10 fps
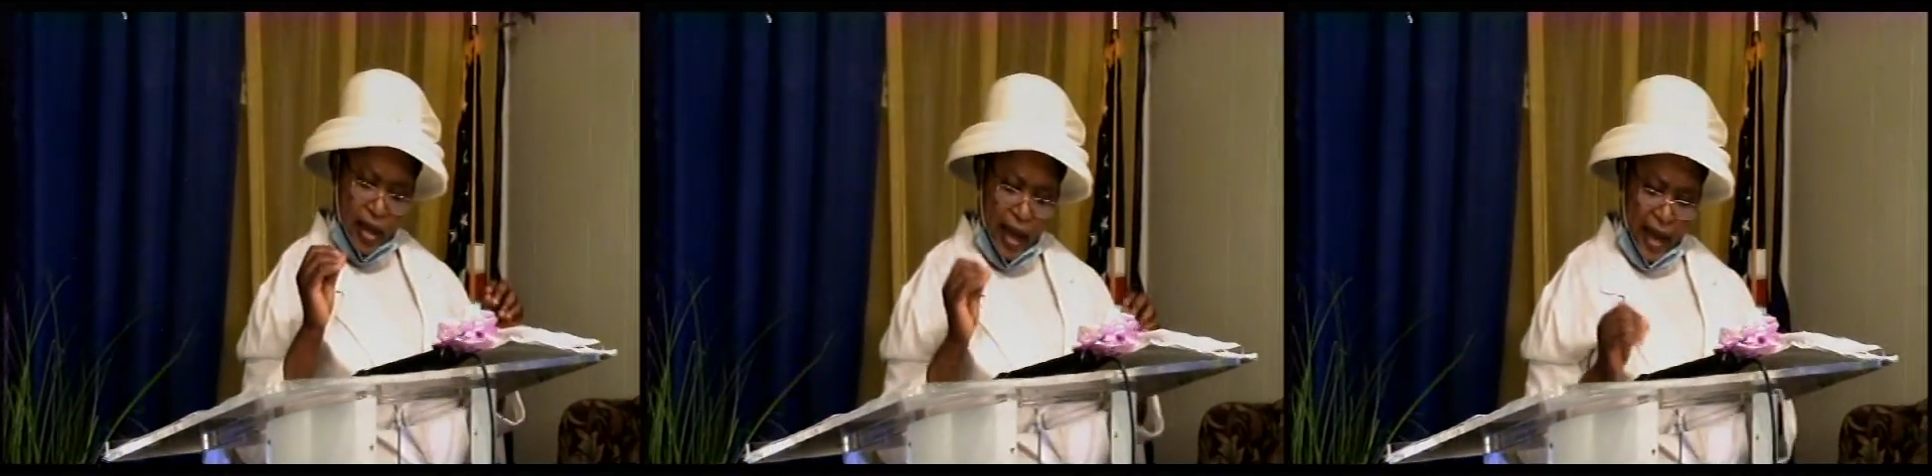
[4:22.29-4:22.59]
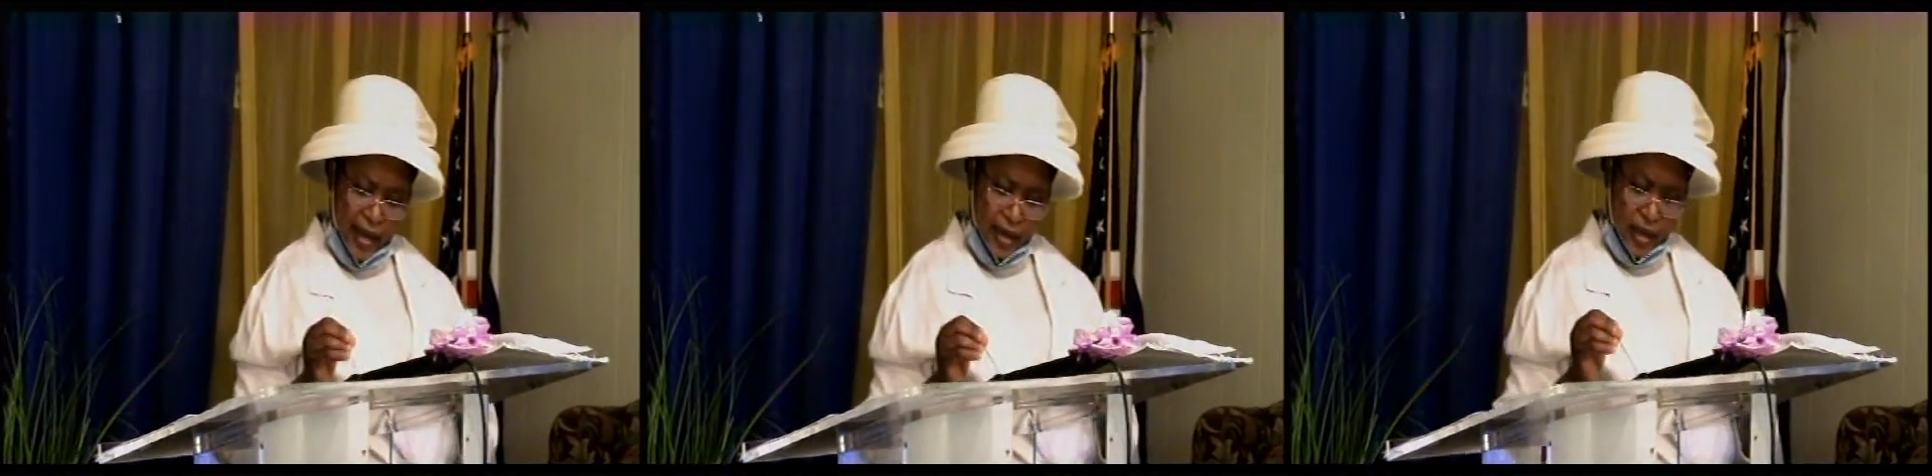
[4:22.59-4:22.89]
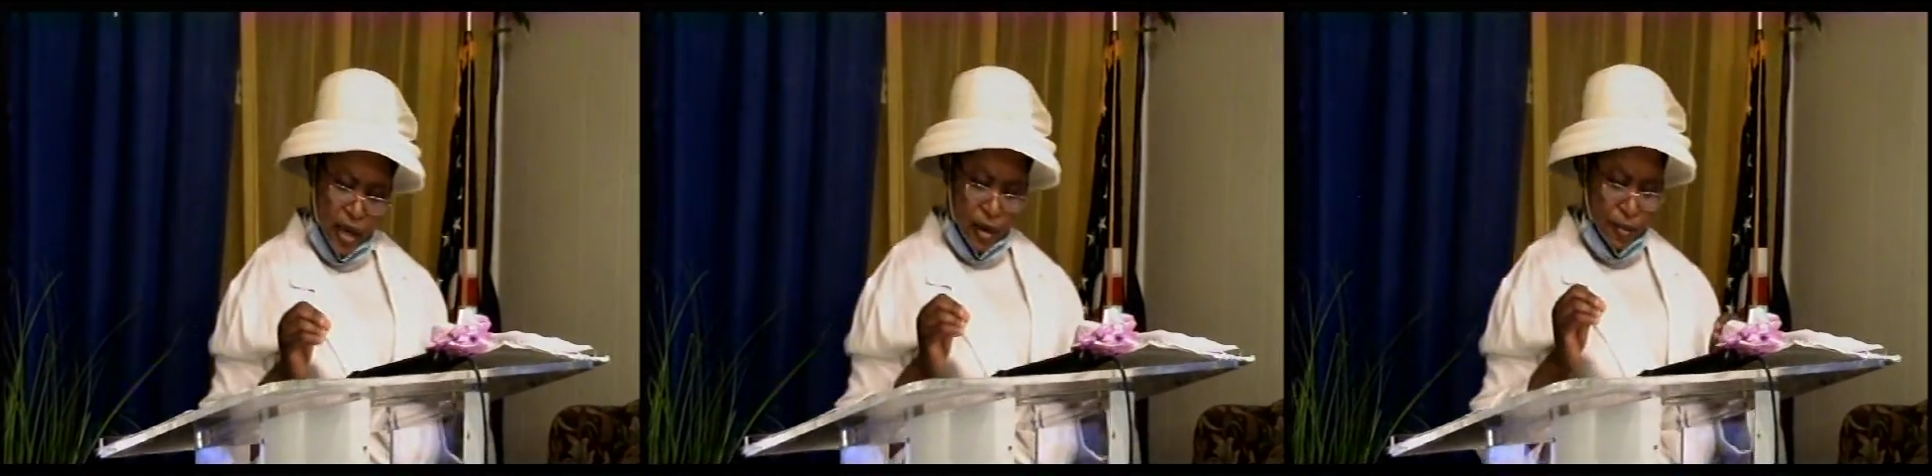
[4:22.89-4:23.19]
eye,
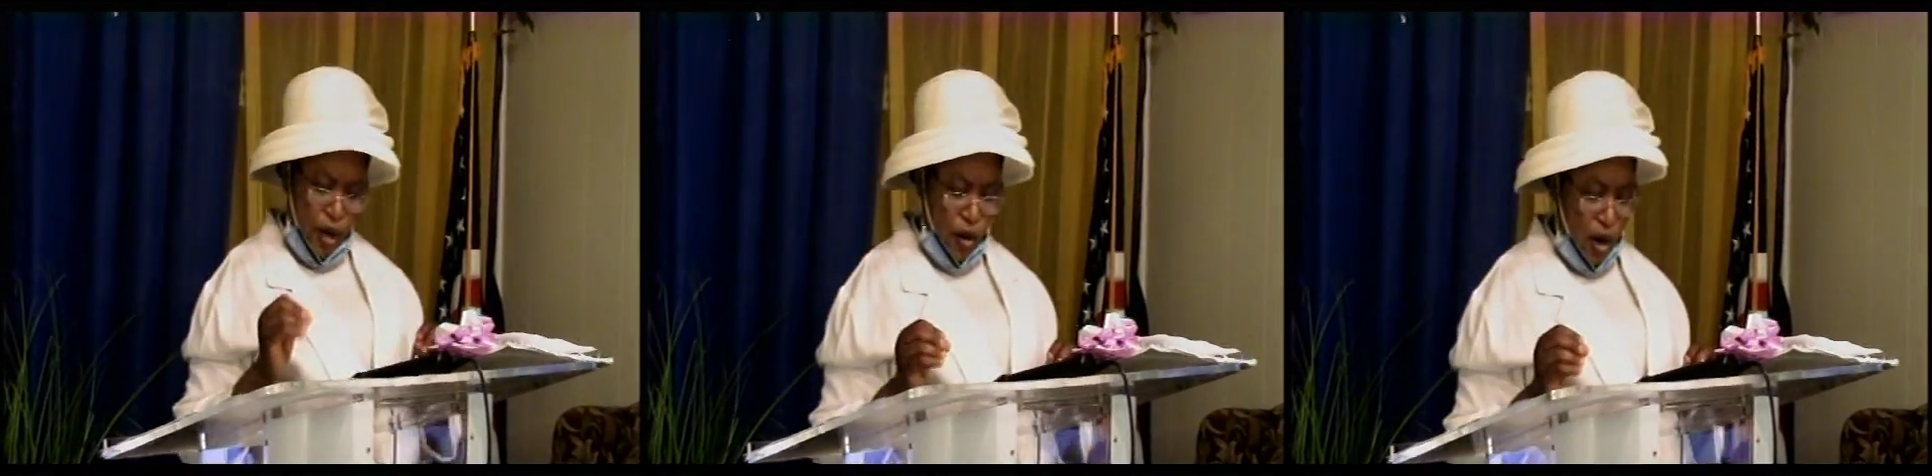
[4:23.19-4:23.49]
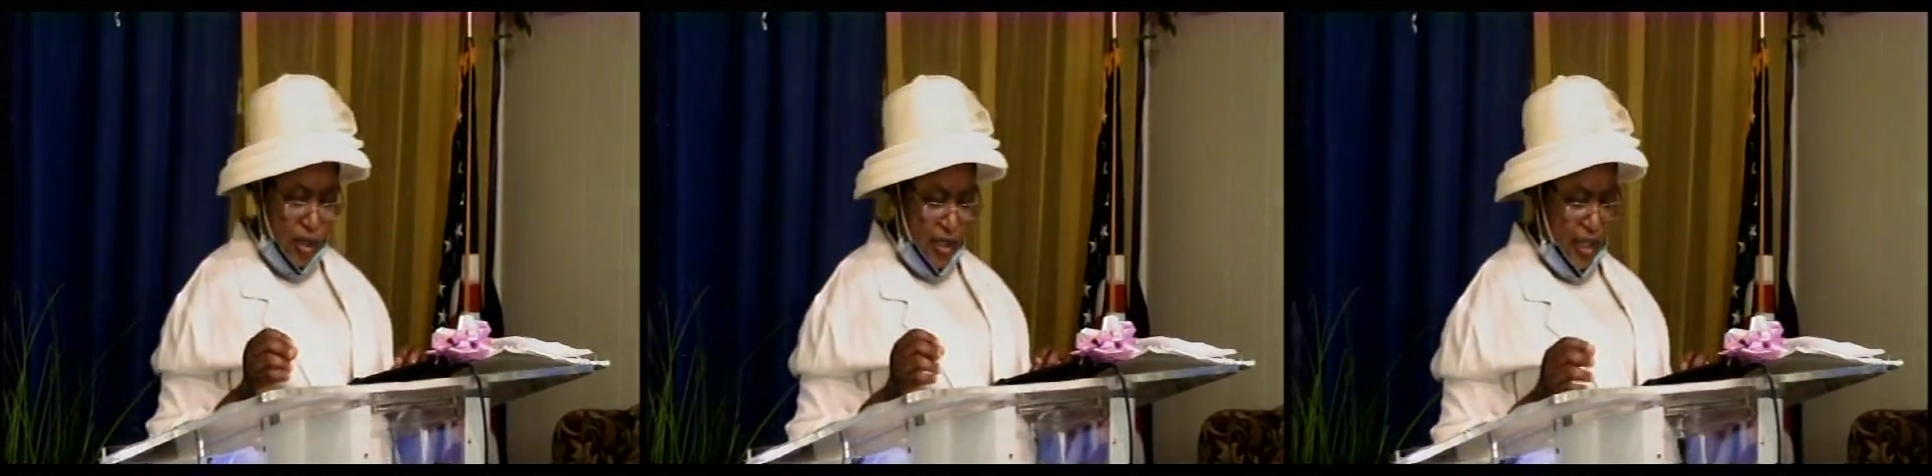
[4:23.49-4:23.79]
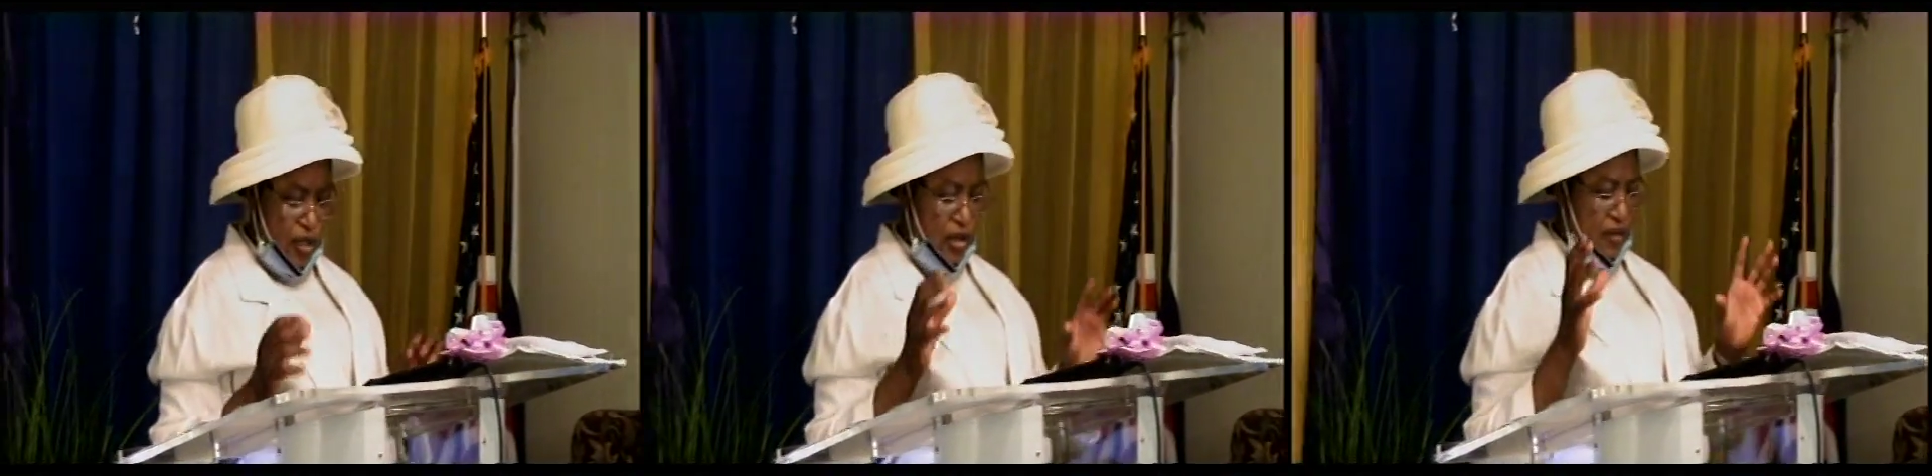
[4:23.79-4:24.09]
because the
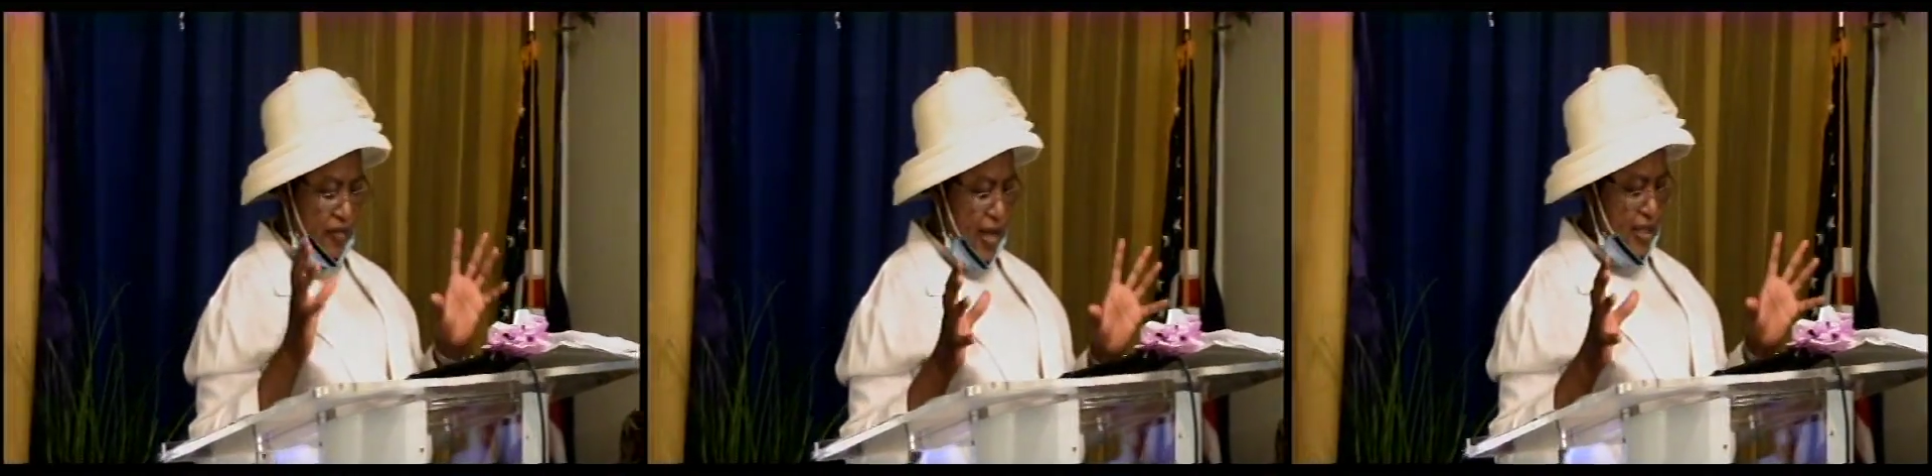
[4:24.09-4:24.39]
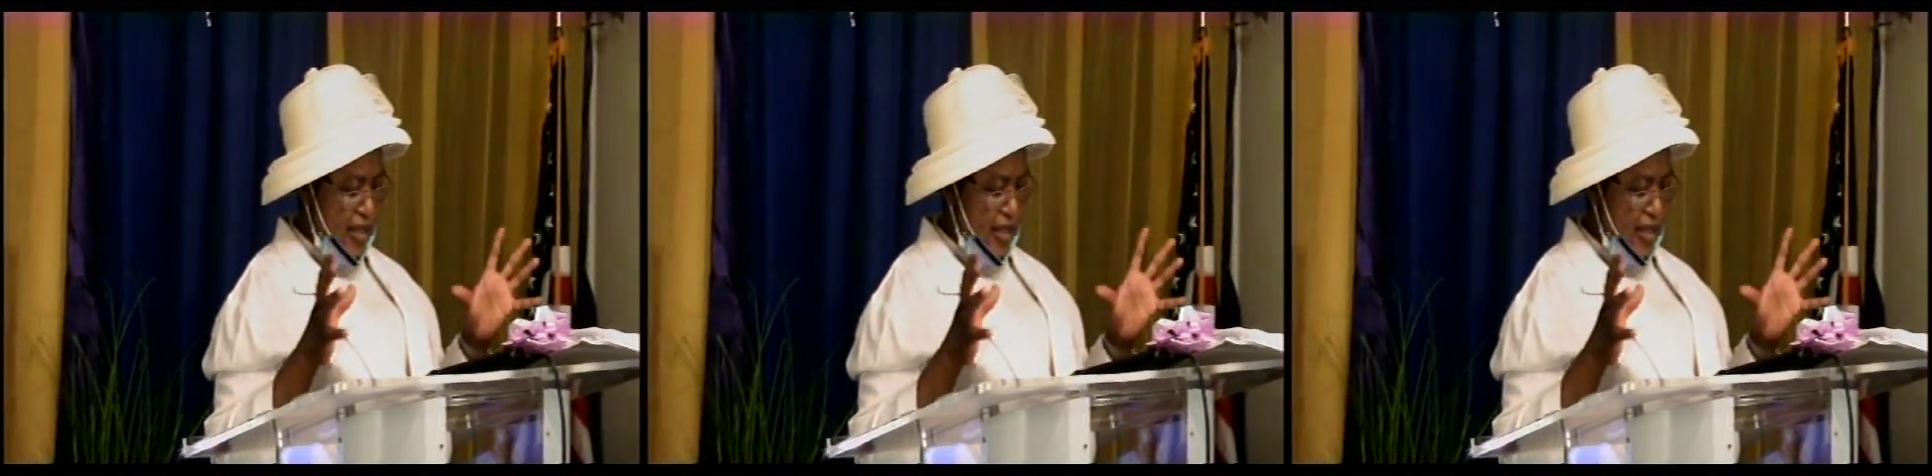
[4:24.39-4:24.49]
universe